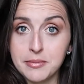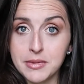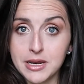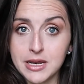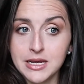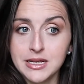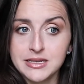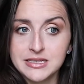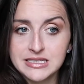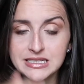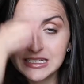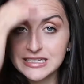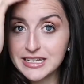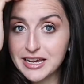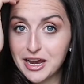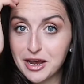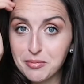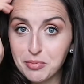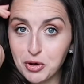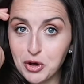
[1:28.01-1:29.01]
a minute since
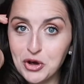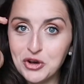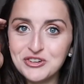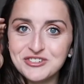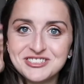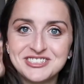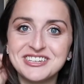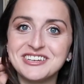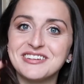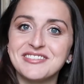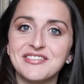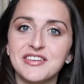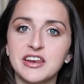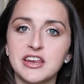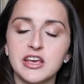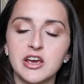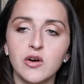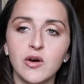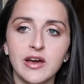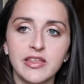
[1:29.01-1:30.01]
I posted a video.